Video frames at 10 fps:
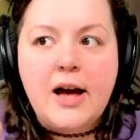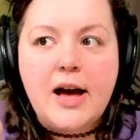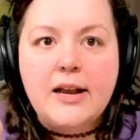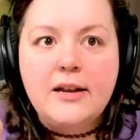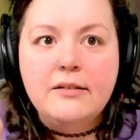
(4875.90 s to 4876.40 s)

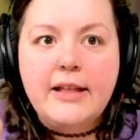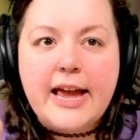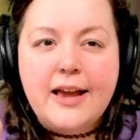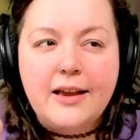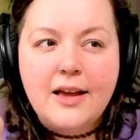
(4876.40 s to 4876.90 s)
on?
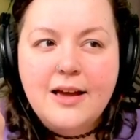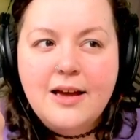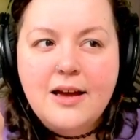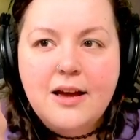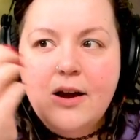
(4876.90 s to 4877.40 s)
Like,
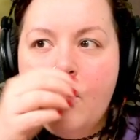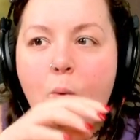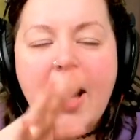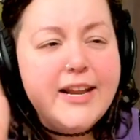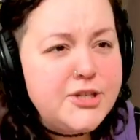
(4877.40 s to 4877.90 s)

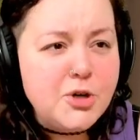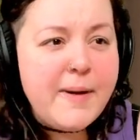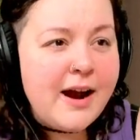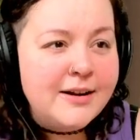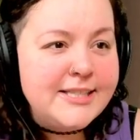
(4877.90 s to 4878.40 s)
why did your
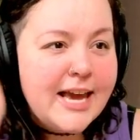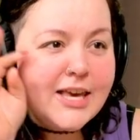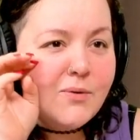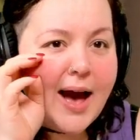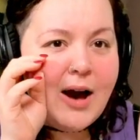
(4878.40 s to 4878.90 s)
parents kick
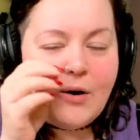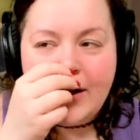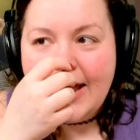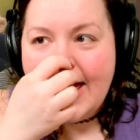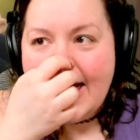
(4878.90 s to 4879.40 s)
you out?
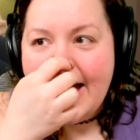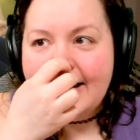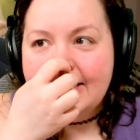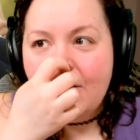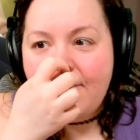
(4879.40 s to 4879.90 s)

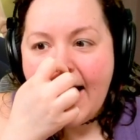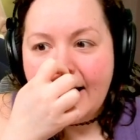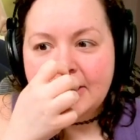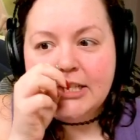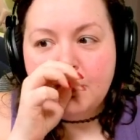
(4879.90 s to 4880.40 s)
And so
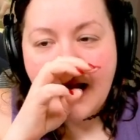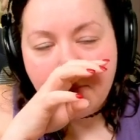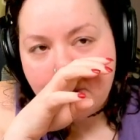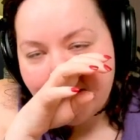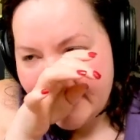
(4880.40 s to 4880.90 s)
Vax is
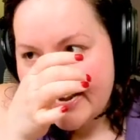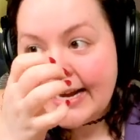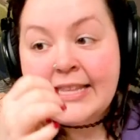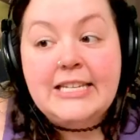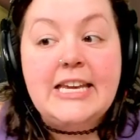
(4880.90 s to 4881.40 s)
probably
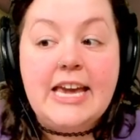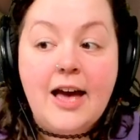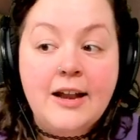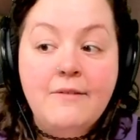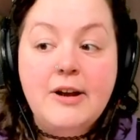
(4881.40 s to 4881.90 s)
getting the tea
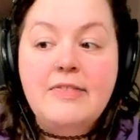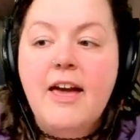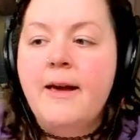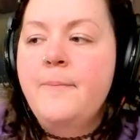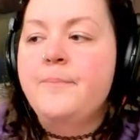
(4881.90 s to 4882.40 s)
on
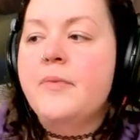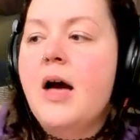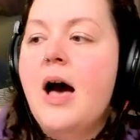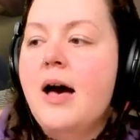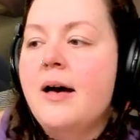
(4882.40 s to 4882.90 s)
everything.
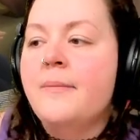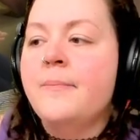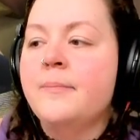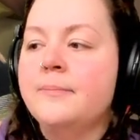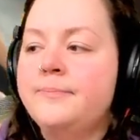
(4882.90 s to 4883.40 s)

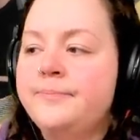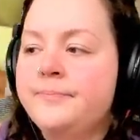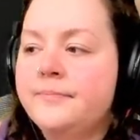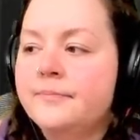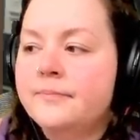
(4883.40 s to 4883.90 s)
Um,
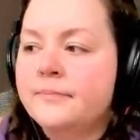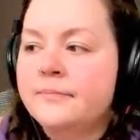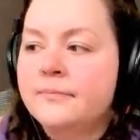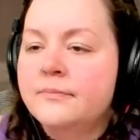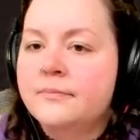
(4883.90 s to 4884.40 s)

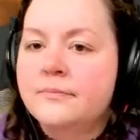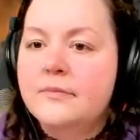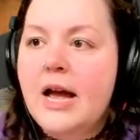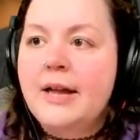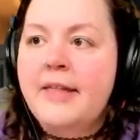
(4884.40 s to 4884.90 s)

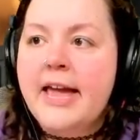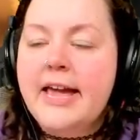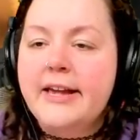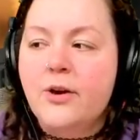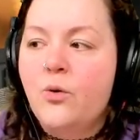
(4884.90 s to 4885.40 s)
and
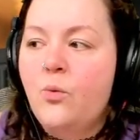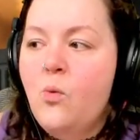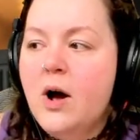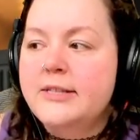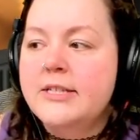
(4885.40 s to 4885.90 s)
like
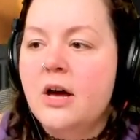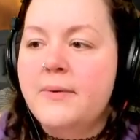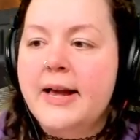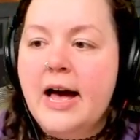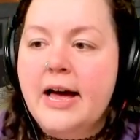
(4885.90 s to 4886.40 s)
what's
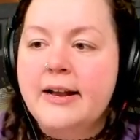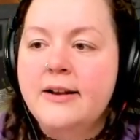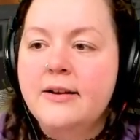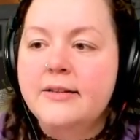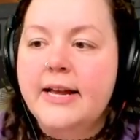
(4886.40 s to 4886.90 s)
going
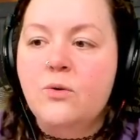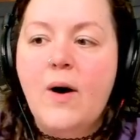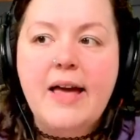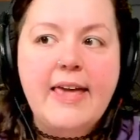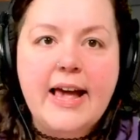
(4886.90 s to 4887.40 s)
on, like
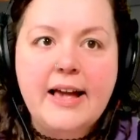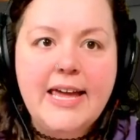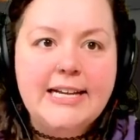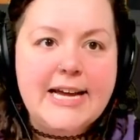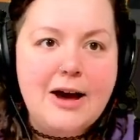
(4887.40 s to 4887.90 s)
why they got
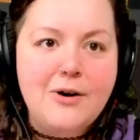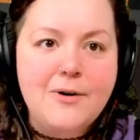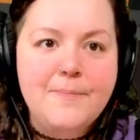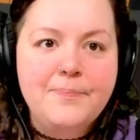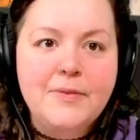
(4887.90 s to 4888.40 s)
kicked
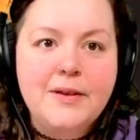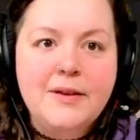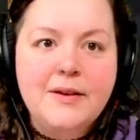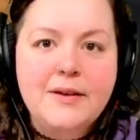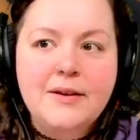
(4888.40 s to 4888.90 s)
out.
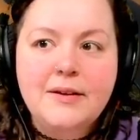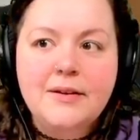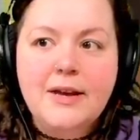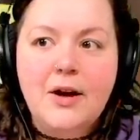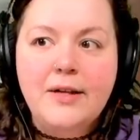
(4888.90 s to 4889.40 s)

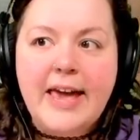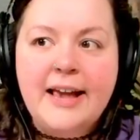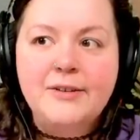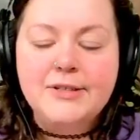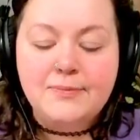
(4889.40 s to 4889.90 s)
Get all the
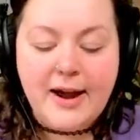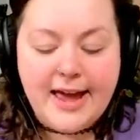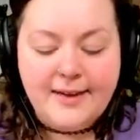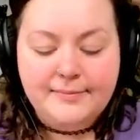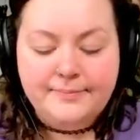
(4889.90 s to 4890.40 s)
angles right.